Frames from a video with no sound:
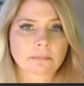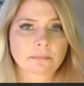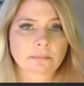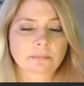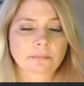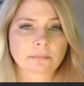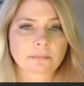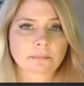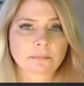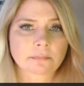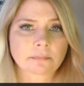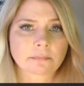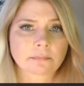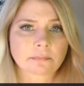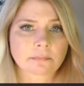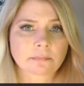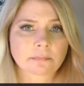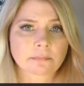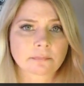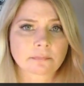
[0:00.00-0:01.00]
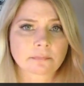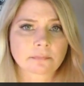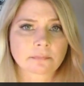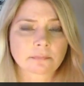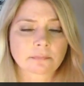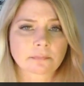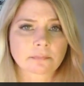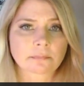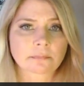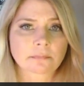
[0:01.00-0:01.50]

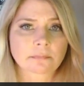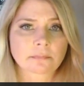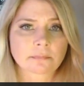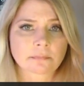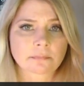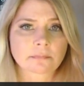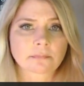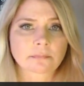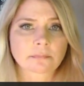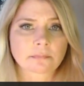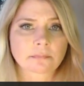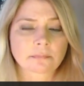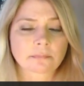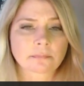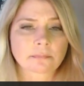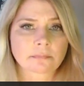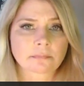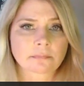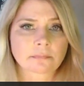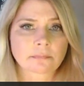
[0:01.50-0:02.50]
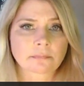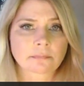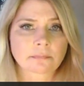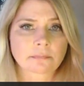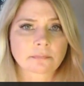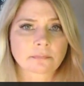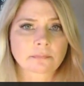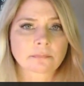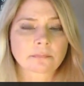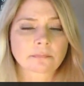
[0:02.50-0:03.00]

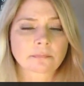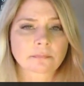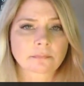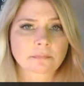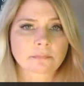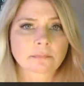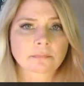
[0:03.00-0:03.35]
[no speech]